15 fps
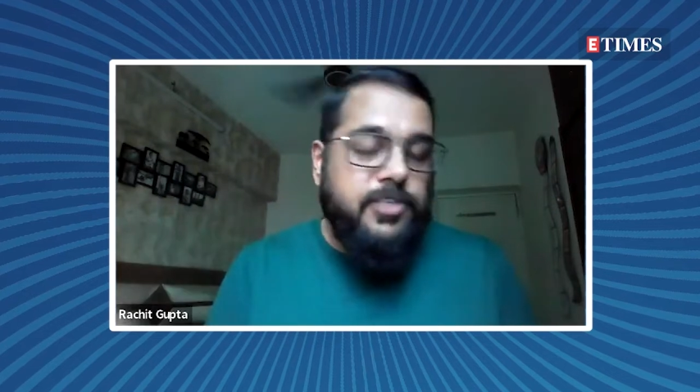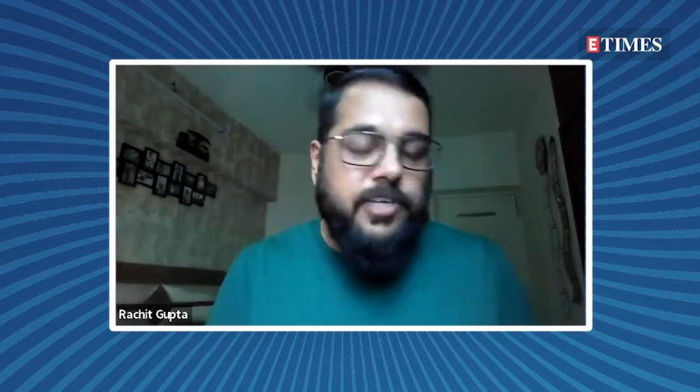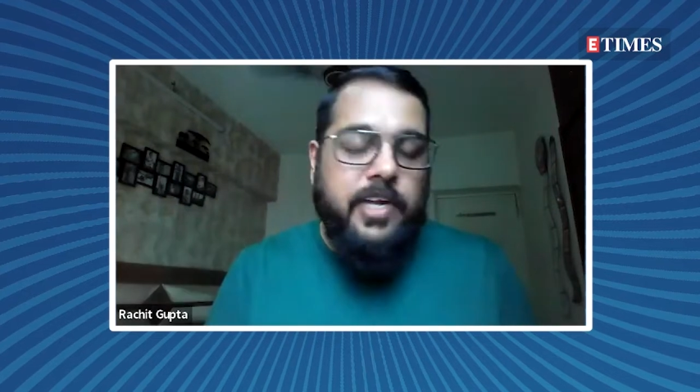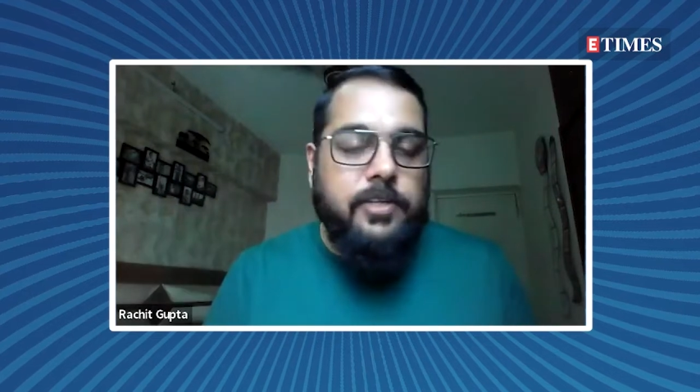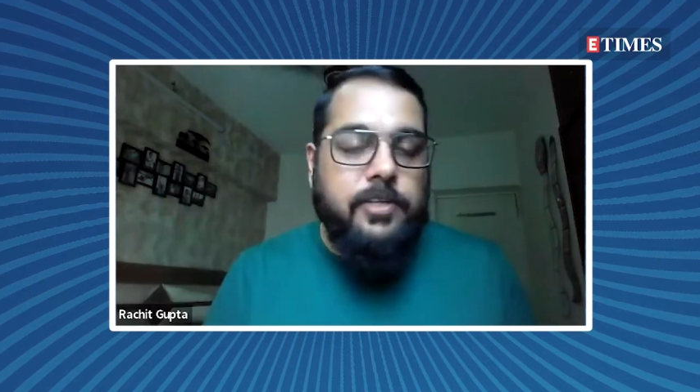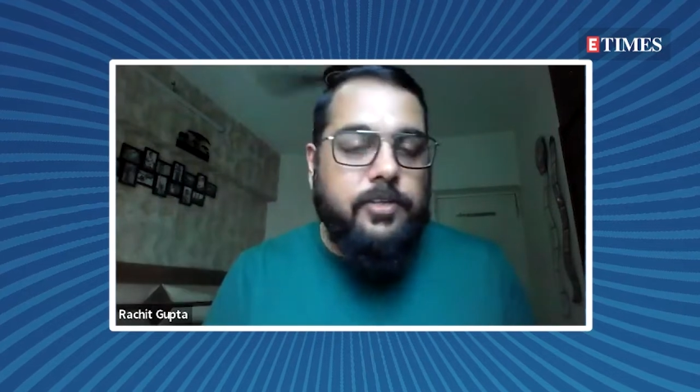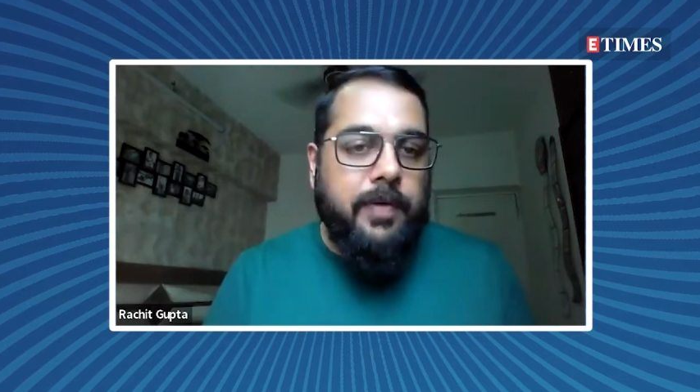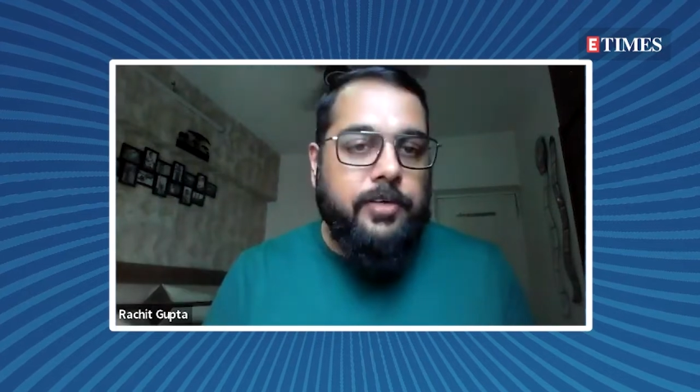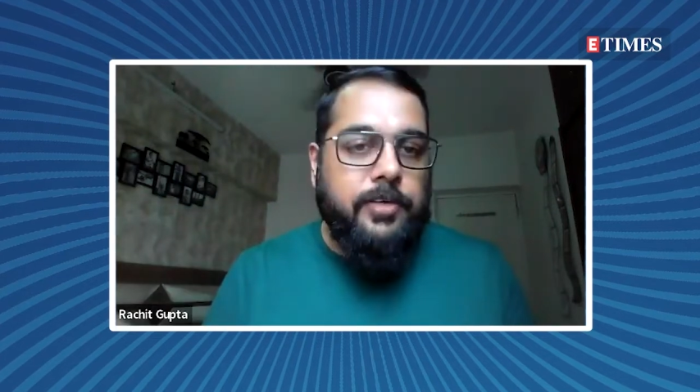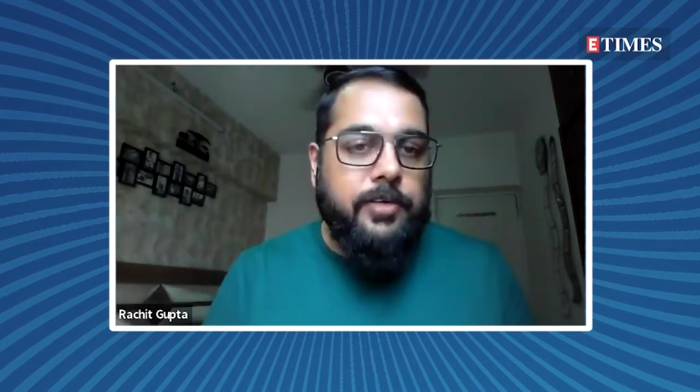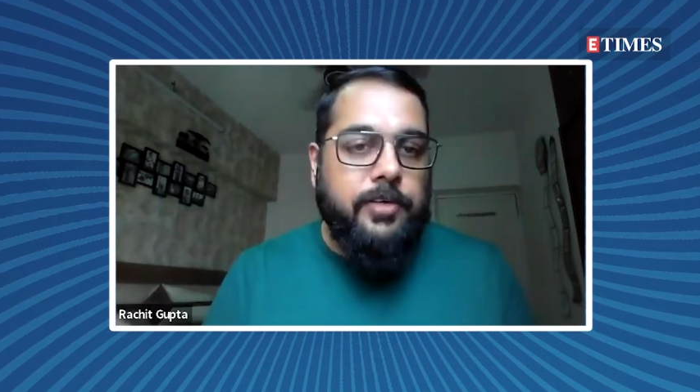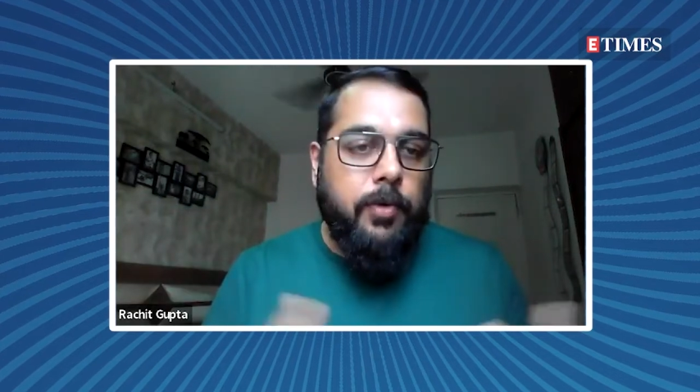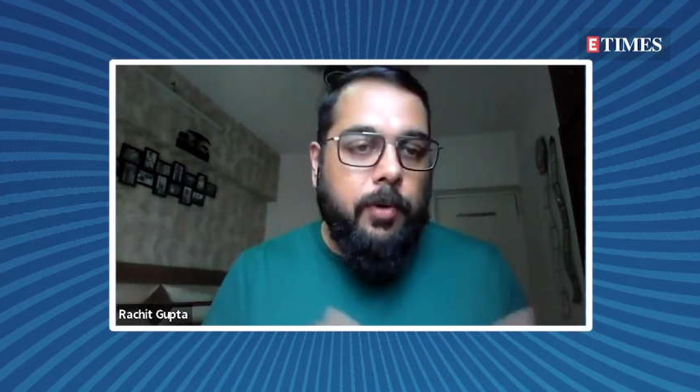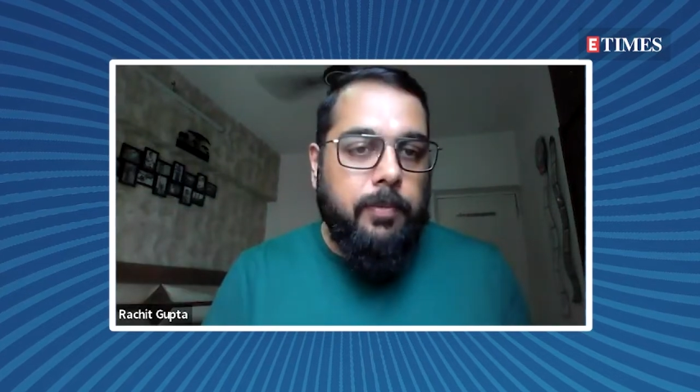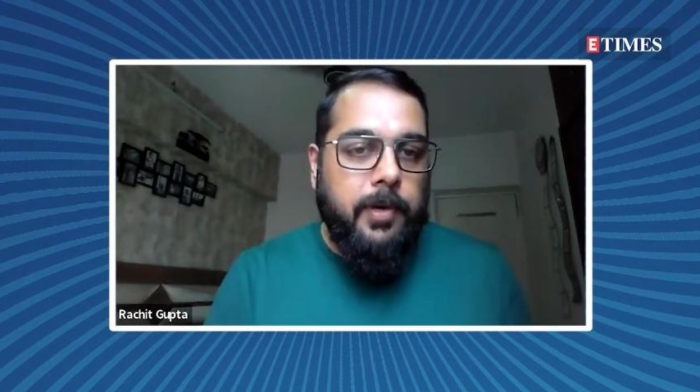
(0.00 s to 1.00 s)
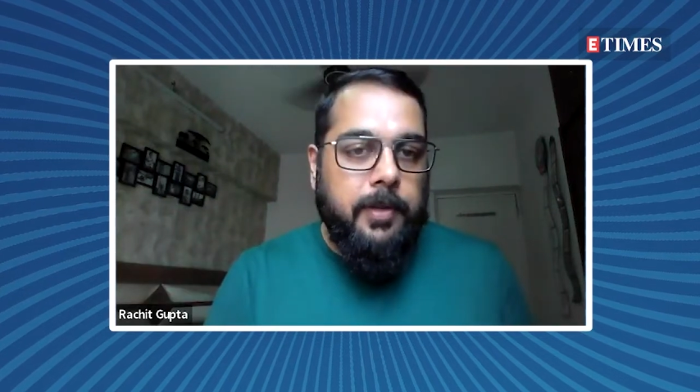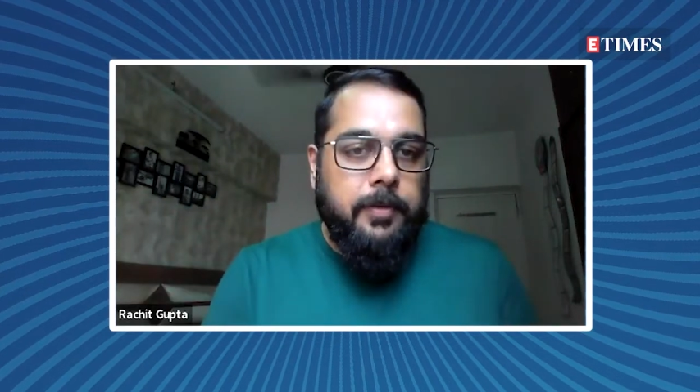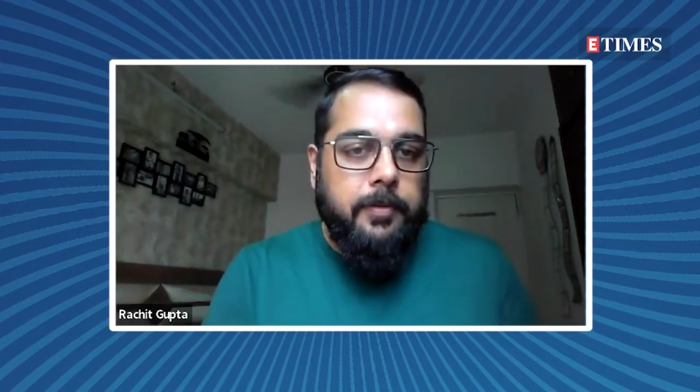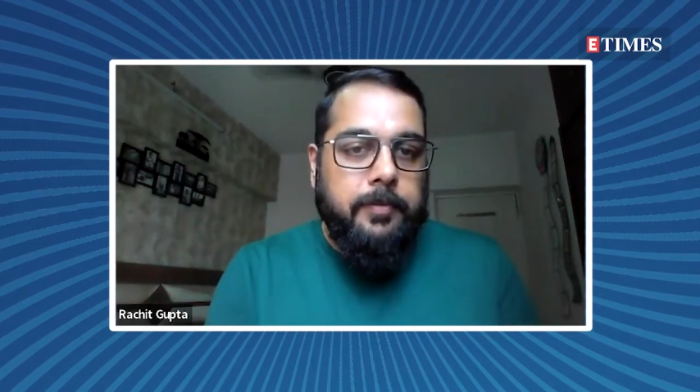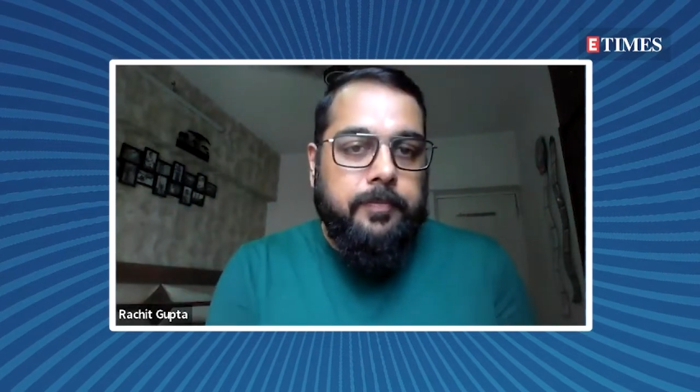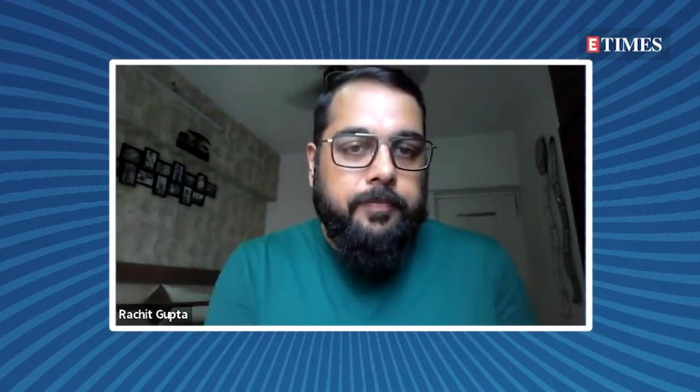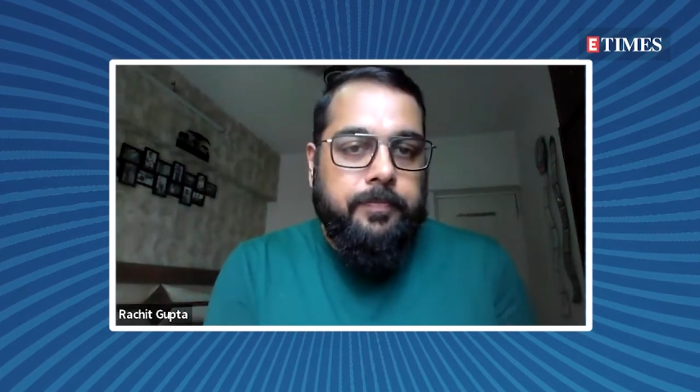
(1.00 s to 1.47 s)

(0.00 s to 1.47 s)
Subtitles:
shades of action probably?